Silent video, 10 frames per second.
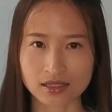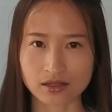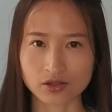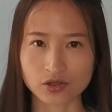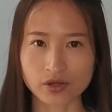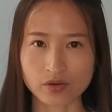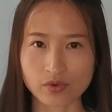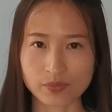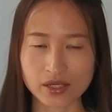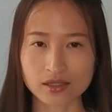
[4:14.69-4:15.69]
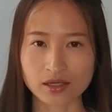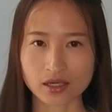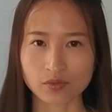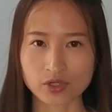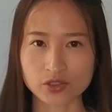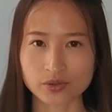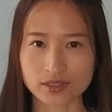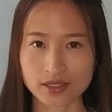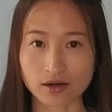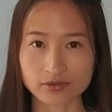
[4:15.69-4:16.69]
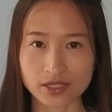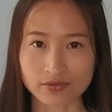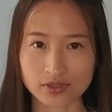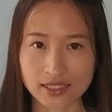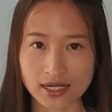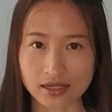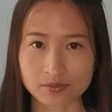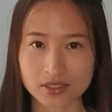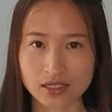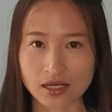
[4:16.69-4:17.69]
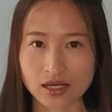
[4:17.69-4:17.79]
then you can repeat the keyword to yourself several times.